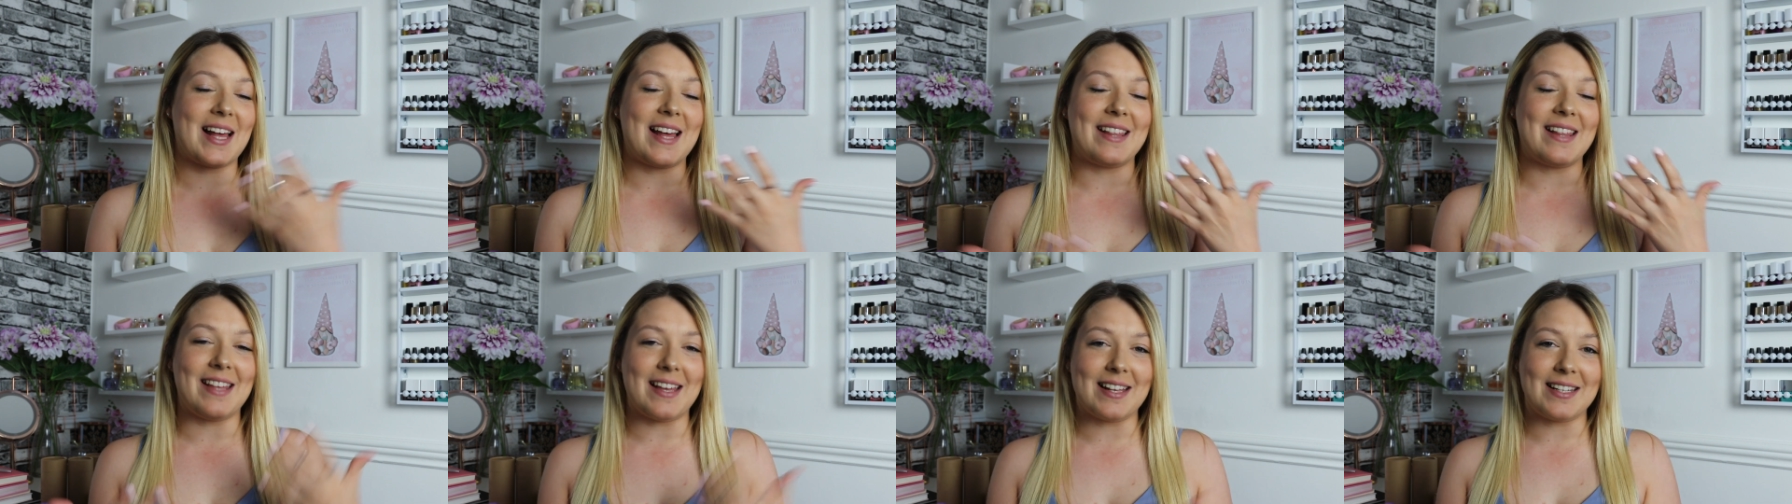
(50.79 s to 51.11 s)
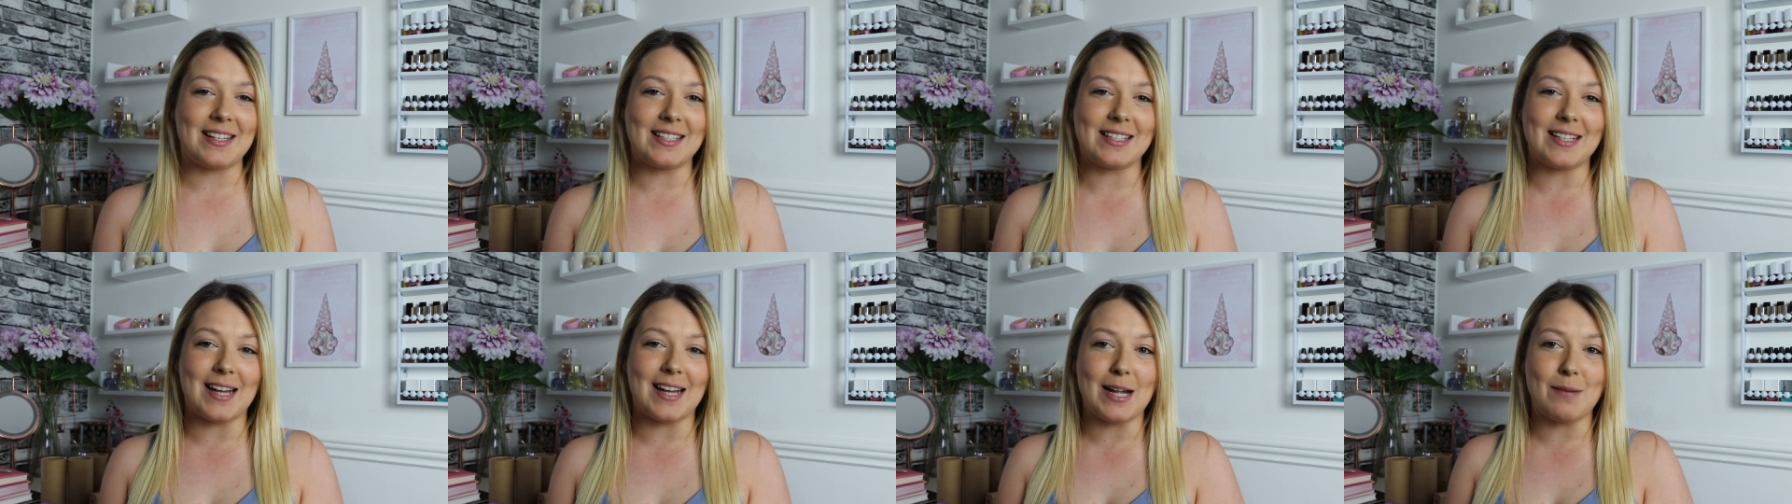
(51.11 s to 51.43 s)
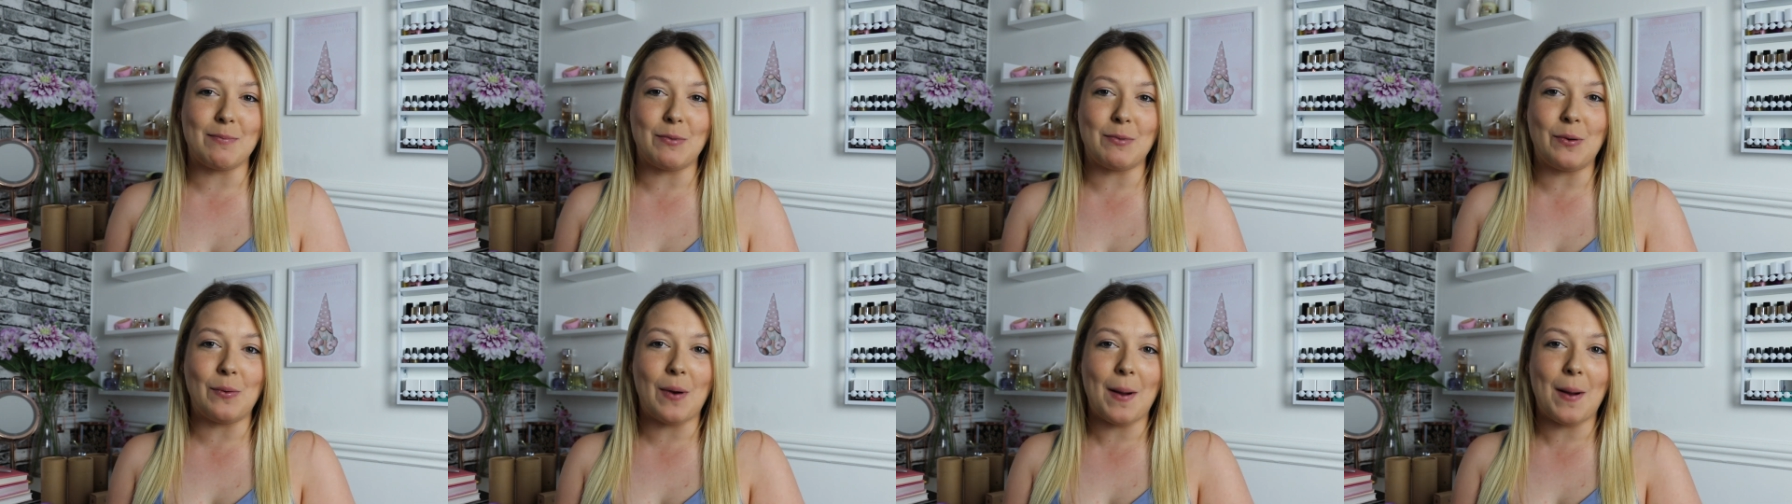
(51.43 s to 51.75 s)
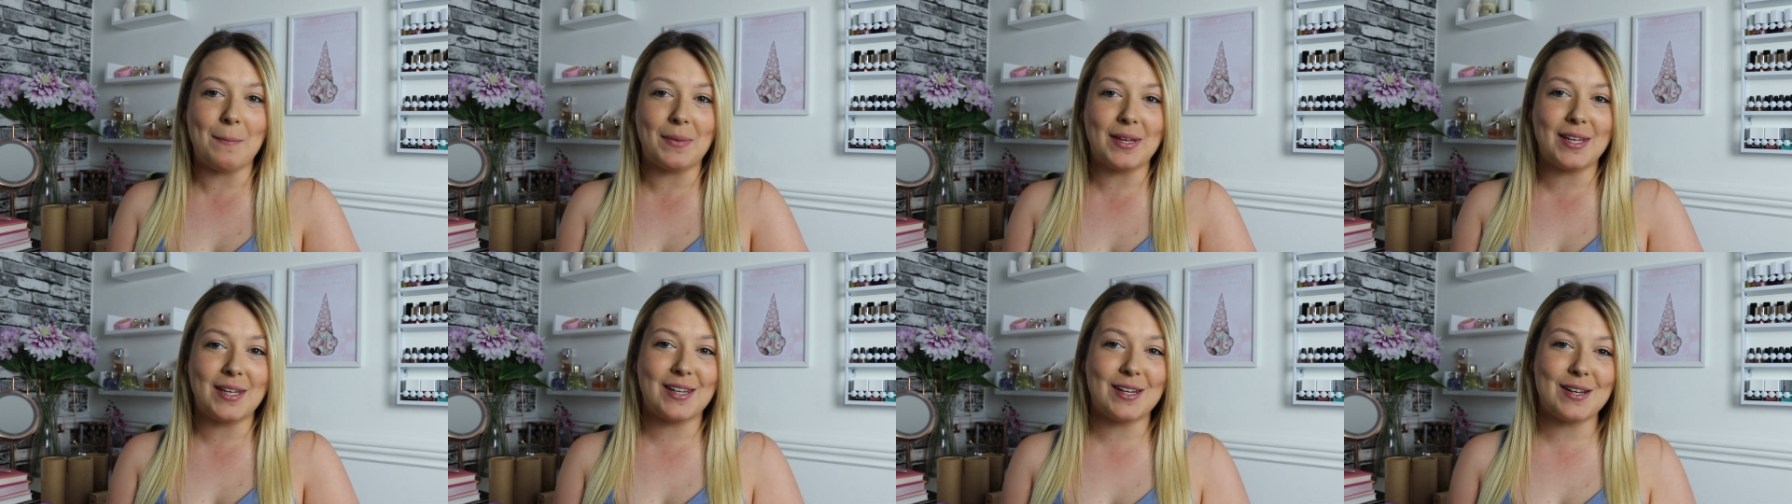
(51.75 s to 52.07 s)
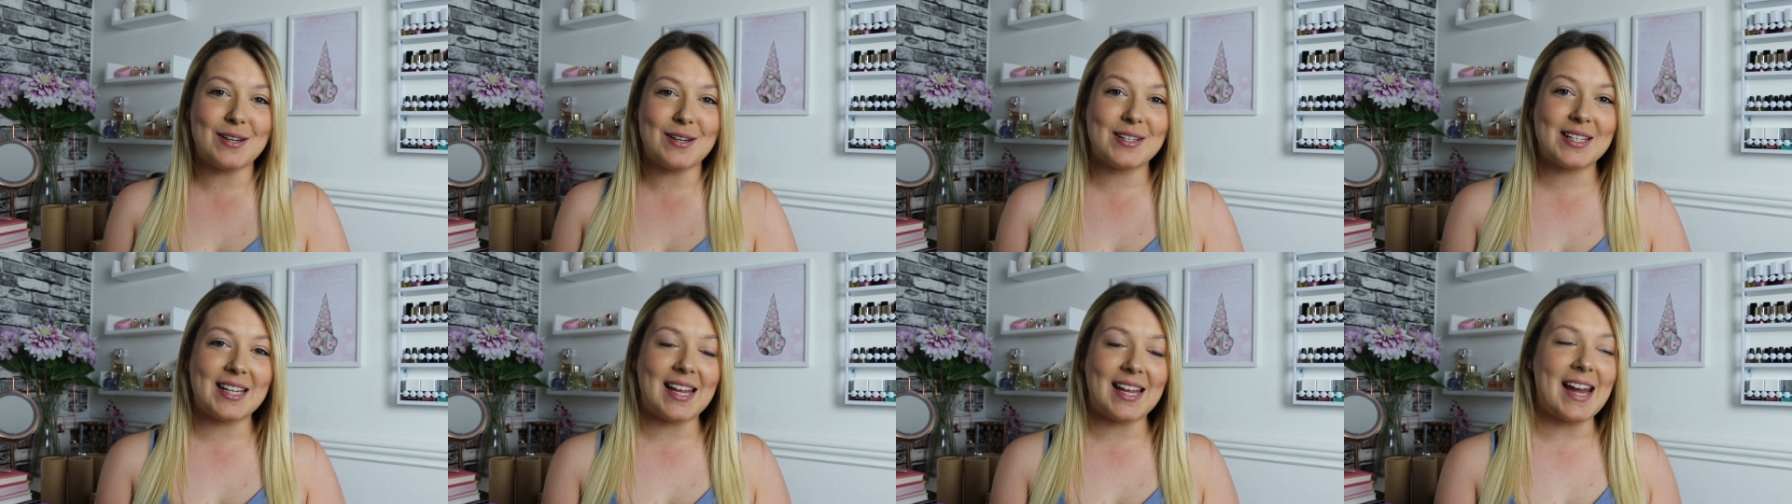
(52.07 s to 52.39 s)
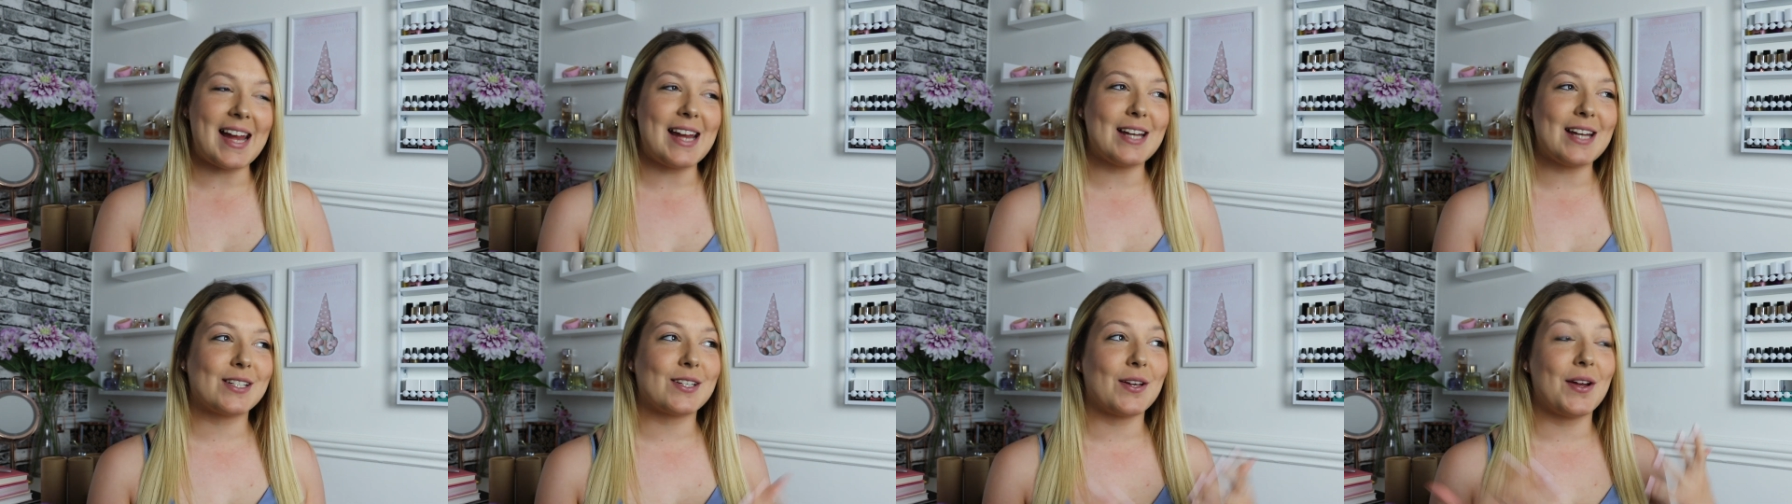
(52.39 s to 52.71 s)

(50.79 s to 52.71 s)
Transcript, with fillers: and their sustainable beauty.